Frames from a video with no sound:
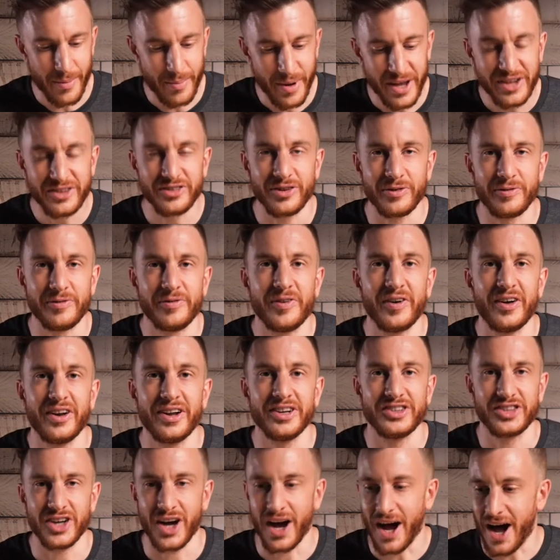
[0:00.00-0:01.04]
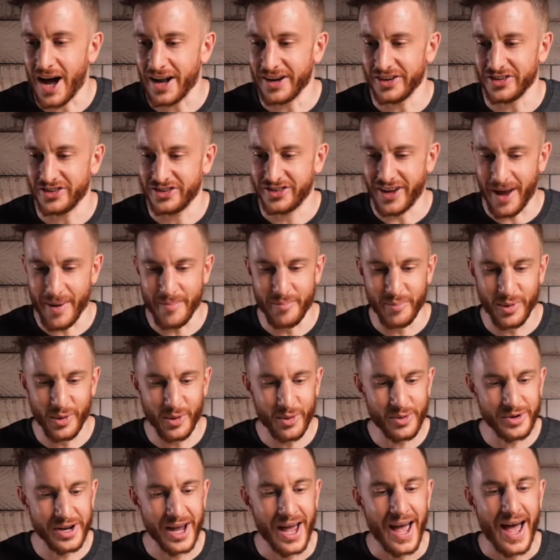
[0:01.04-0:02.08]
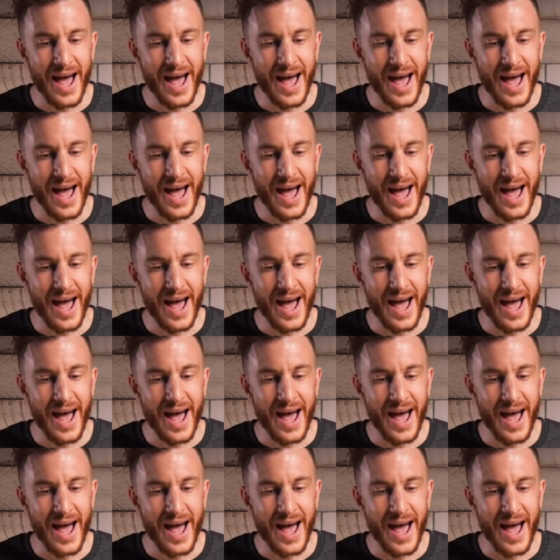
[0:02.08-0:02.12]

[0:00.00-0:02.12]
piece of furniture unassembled,